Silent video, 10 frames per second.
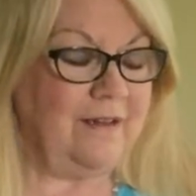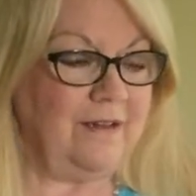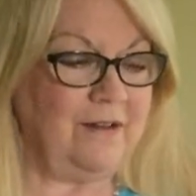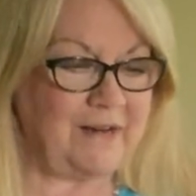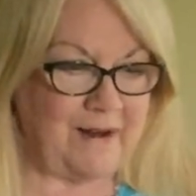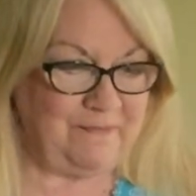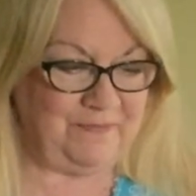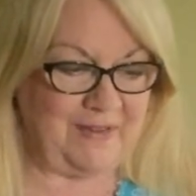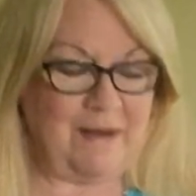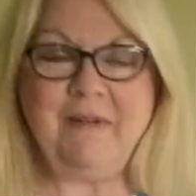Okay,
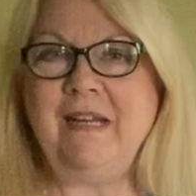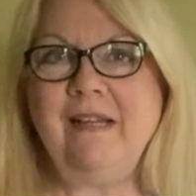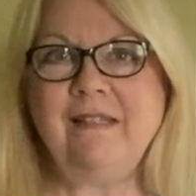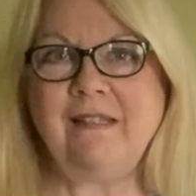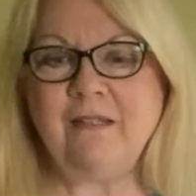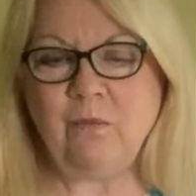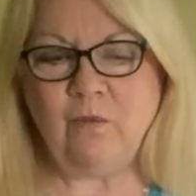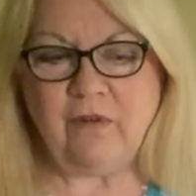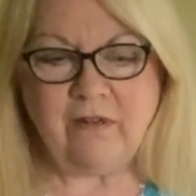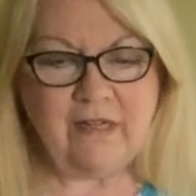I'm going to ask them
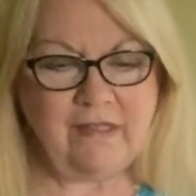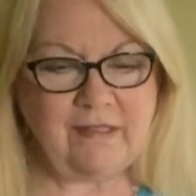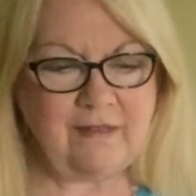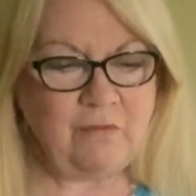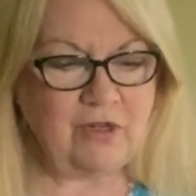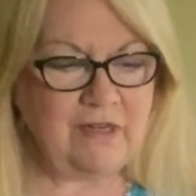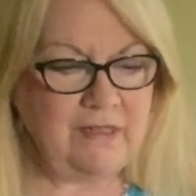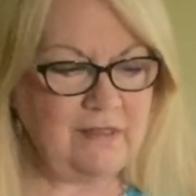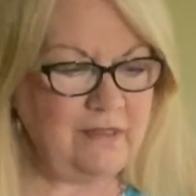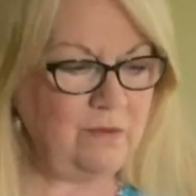where else. I'm trying to
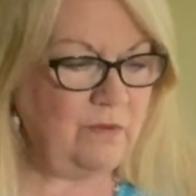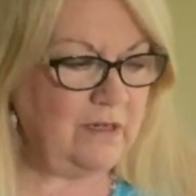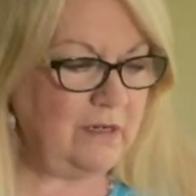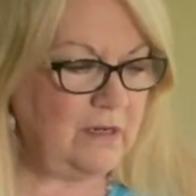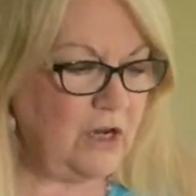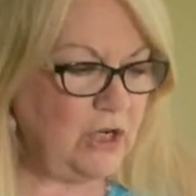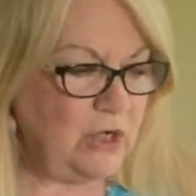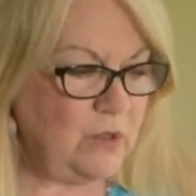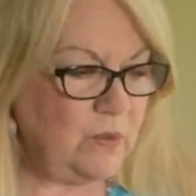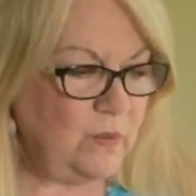see where to
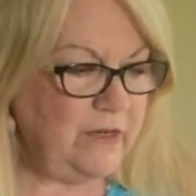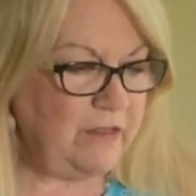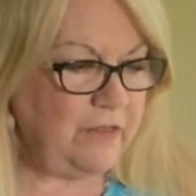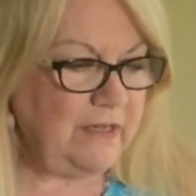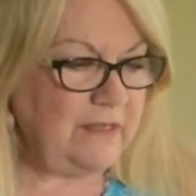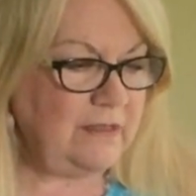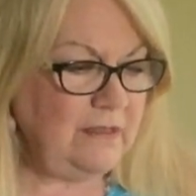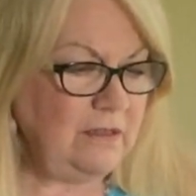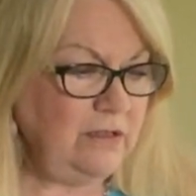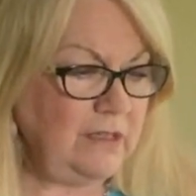go with this.
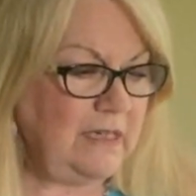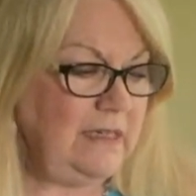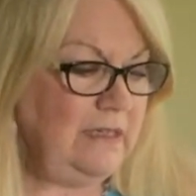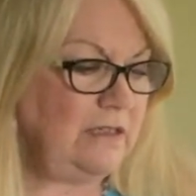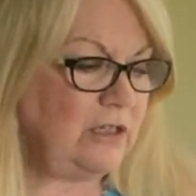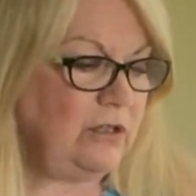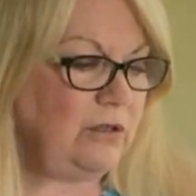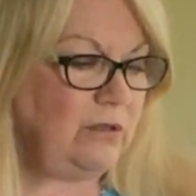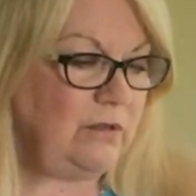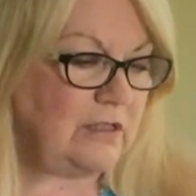Let's look
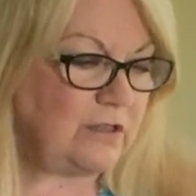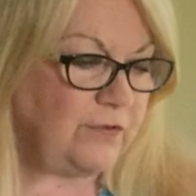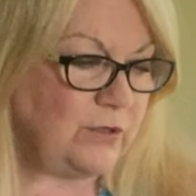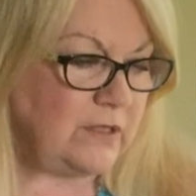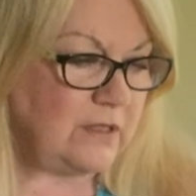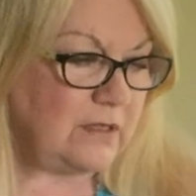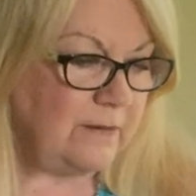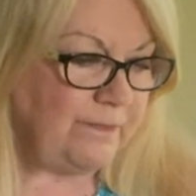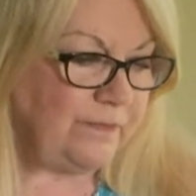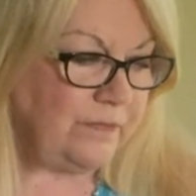into this first
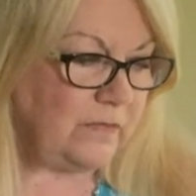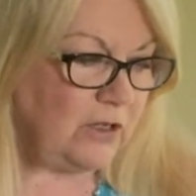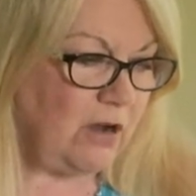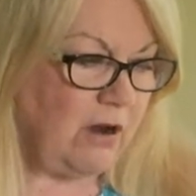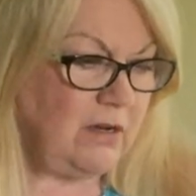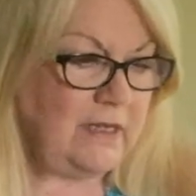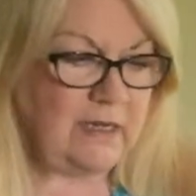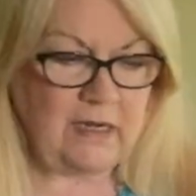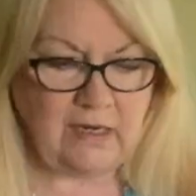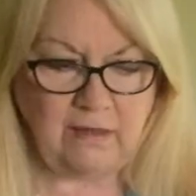card
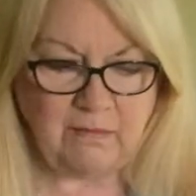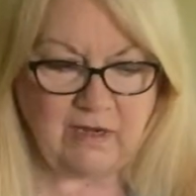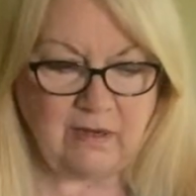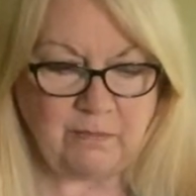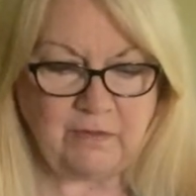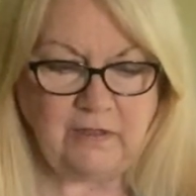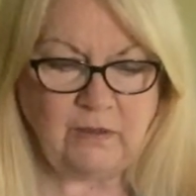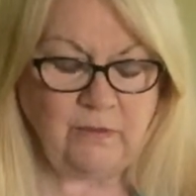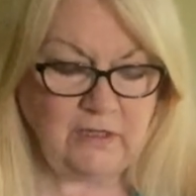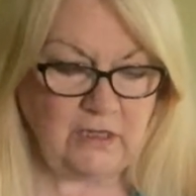that came up. This
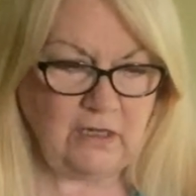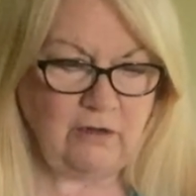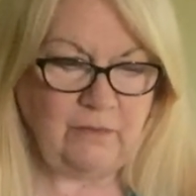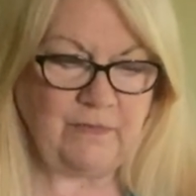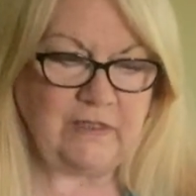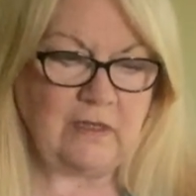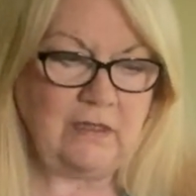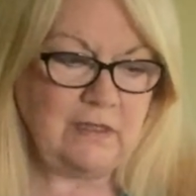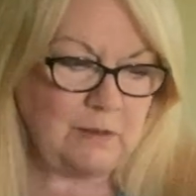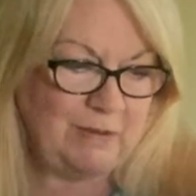one, you know, this
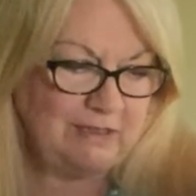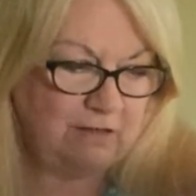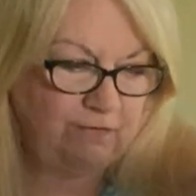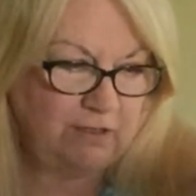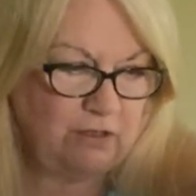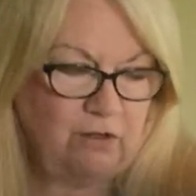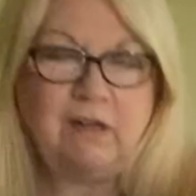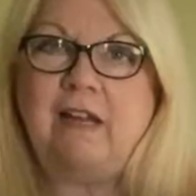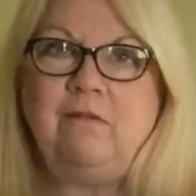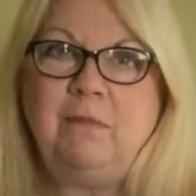unexpected visitor
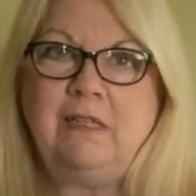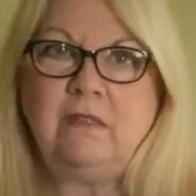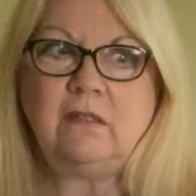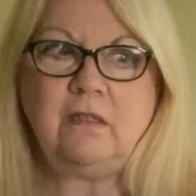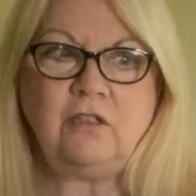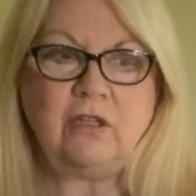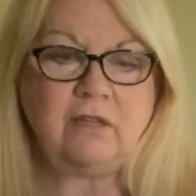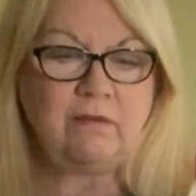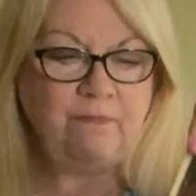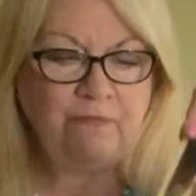gave me such a